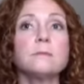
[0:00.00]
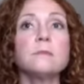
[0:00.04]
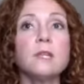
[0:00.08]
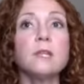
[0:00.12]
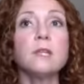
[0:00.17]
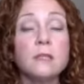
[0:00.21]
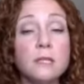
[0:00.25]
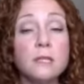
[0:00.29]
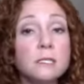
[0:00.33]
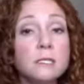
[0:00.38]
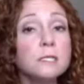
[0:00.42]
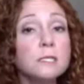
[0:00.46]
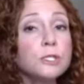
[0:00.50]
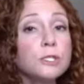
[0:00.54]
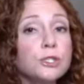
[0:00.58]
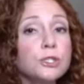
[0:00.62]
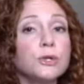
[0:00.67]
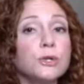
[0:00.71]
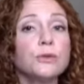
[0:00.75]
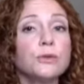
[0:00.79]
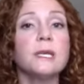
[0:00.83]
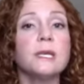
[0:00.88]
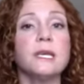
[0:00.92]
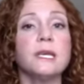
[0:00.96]
This is
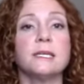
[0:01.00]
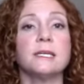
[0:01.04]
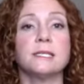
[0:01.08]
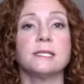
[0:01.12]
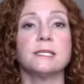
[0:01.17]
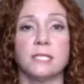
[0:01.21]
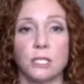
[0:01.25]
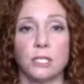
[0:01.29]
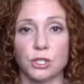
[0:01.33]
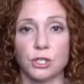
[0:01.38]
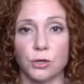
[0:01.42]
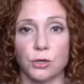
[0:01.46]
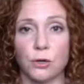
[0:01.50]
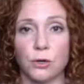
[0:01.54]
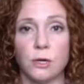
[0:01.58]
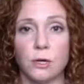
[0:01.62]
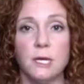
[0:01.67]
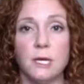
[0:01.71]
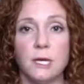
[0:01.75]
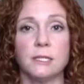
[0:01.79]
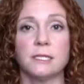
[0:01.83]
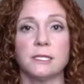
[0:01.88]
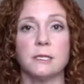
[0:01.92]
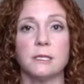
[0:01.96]
truly essential
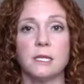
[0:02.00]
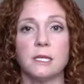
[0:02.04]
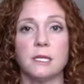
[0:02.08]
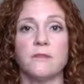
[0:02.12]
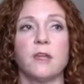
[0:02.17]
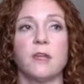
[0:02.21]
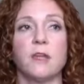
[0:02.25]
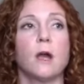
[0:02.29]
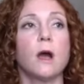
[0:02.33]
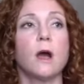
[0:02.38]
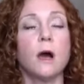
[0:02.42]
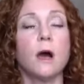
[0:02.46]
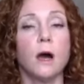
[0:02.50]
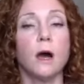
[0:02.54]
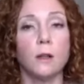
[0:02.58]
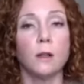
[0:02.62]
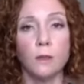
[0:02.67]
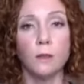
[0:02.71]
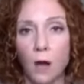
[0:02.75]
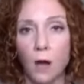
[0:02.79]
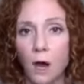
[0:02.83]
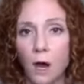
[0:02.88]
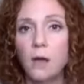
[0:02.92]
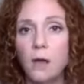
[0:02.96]
to living a
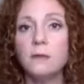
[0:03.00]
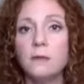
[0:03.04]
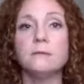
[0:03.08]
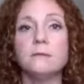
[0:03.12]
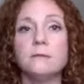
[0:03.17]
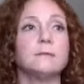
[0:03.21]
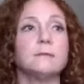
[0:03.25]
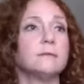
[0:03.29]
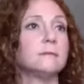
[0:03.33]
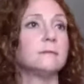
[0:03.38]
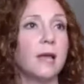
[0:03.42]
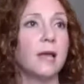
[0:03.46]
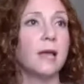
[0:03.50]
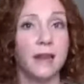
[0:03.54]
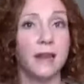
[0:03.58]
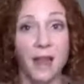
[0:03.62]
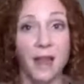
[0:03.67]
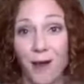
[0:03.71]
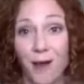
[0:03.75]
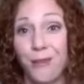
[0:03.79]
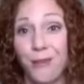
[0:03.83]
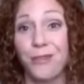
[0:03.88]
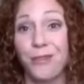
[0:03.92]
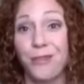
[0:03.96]
long and
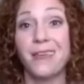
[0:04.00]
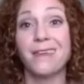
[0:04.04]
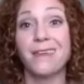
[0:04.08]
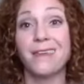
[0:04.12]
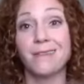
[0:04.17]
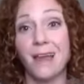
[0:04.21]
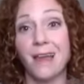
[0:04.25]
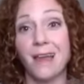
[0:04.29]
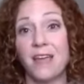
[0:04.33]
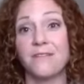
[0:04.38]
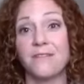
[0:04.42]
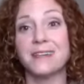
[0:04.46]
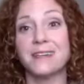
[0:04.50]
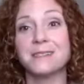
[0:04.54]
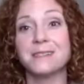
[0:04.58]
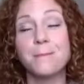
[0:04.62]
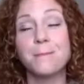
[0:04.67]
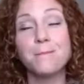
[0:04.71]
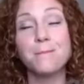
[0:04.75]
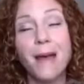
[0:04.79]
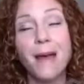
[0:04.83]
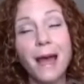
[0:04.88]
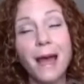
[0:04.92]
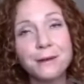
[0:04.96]
healthy life. As a
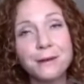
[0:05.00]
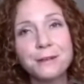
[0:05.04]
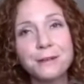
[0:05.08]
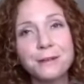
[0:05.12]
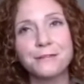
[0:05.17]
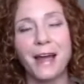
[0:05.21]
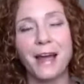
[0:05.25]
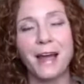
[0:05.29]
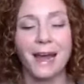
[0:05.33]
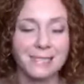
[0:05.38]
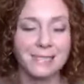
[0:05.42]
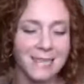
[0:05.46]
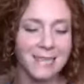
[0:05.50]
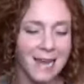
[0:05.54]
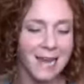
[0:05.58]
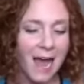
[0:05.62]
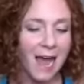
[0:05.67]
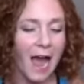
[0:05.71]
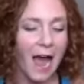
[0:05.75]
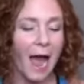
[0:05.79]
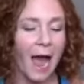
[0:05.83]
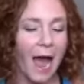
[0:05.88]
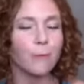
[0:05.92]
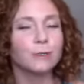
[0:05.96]
matter of fact,
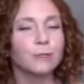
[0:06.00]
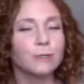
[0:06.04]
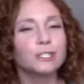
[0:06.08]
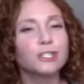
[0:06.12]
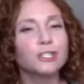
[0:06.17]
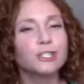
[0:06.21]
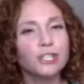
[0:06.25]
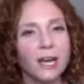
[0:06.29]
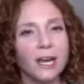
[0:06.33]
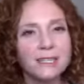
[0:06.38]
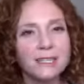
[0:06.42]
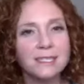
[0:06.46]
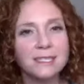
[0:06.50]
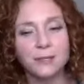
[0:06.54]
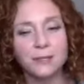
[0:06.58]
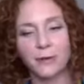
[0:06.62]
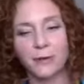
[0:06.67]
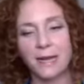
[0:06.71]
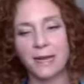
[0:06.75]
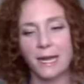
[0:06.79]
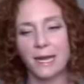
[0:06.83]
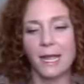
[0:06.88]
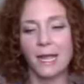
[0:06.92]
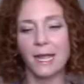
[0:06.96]
I was just
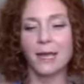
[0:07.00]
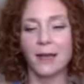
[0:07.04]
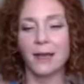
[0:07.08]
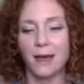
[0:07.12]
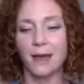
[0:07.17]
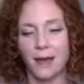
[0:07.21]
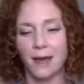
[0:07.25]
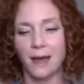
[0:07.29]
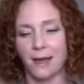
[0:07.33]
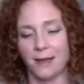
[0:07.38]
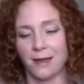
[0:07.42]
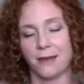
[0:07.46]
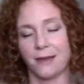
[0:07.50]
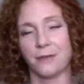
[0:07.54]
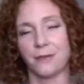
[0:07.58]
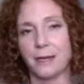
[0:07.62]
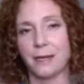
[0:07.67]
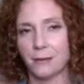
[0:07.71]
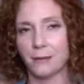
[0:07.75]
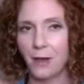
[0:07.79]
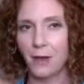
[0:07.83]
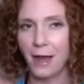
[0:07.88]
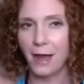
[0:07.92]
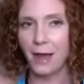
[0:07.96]
reading, I read
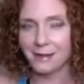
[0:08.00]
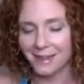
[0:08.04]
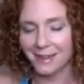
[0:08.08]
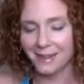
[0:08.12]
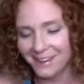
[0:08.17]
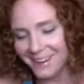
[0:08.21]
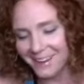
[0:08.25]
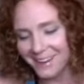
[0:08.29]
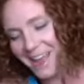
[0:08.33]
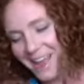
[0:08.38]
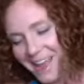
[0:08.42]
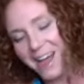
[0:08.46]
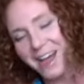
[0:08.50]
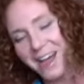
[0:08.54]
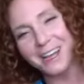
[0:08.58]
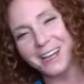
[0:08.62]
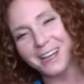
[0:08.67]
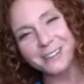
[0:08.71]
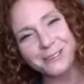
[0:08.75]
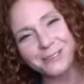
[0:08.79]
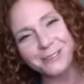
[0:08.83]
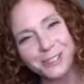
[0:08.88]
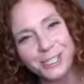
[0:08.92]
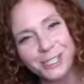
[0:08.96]
a lot.
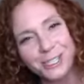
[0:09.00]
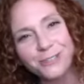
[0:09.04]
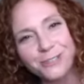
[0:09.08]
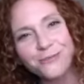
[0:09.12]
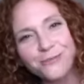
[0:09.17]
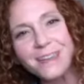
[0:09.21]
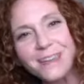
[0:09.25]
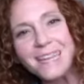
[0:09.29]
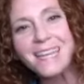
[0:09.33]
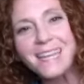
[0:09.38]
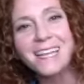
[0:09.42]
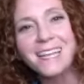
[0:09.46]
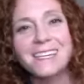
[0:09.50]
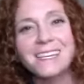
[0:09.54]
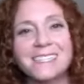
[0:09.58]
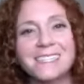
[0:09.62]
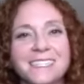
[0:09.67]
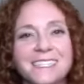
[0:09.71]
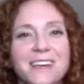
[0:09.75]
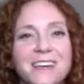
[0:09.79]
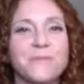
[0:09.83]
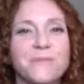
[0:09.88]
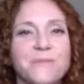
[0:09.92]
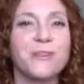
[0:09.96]
I was just reading
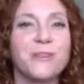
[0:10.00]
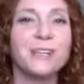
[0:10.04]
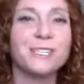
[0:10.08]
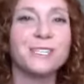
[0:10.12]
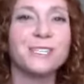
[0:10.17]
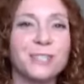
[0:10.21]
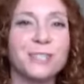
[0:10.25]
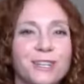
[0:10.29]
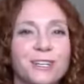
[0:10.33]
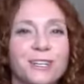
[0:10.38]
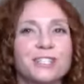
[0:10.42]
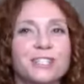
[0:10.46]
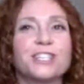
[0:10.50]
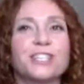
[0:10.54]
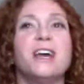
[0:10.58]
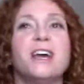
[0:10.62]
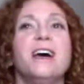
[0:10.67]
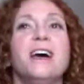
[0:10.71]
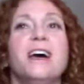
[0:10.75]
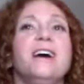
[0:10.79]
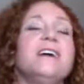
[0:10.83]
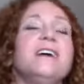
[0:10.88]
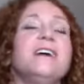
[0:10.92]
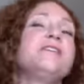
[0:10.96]
some research
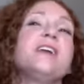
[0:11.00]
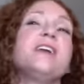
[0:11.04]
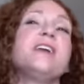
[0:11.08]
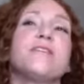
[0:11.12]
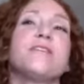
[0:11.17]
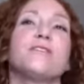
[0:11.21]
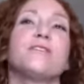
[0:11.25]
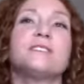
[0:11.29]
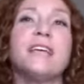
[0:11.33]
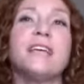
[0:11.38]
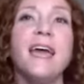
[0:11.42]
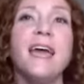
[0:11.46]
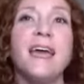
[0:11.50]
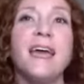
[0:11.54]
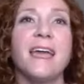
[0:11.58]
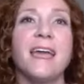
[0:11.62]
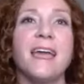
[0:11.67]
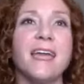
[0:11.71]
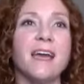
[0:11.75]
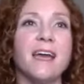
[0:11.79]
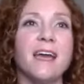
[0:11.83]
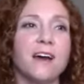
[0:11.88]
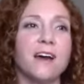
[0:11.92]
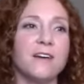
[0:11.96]
the other
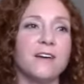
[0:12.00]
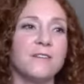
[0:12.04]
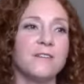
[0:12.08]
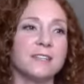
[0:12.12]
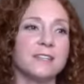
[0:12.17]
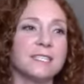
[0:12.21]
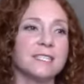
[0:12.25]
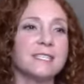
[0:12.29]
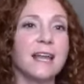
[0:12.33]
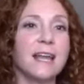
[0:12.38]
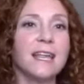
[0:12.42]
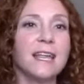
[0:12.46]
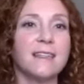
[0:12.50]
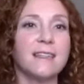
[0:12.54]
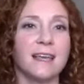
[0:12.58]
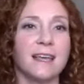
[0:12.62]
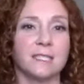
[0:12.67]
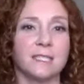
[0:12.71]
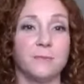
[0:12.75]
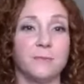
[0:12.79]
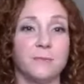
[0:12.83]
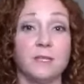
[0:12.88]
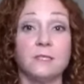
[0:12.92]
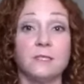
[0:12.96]
day of a study
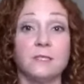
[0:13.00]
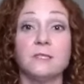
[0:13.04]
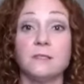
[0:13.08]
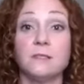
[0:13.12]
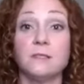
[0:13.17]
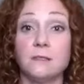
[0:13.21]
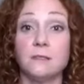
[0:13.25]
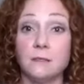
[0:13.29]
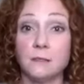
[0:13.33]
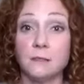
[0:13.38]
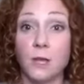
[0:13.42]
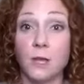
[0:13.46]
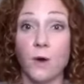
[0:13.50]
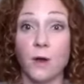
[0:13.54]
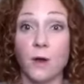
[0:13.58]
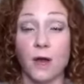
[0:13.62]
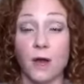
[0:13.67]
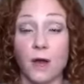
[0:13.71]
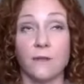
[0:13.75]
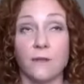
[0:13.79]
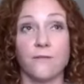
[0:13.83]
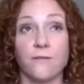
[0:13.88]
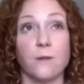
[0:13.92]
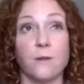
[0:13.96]
that's been going
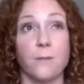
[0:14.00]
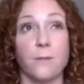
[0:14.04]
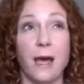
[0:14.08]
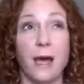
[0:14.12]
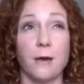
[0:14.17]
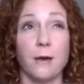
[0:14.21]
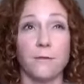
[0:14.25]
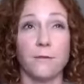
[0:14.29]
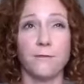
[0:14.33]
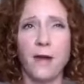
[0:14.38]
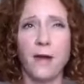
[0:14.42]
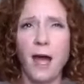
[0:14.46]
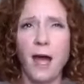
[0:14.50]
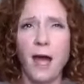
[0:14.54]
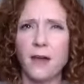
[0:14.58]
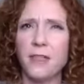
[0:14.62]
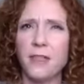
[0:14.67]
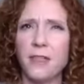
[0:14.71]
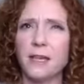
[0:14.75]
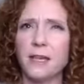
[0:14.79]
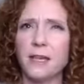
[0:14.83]
on for about five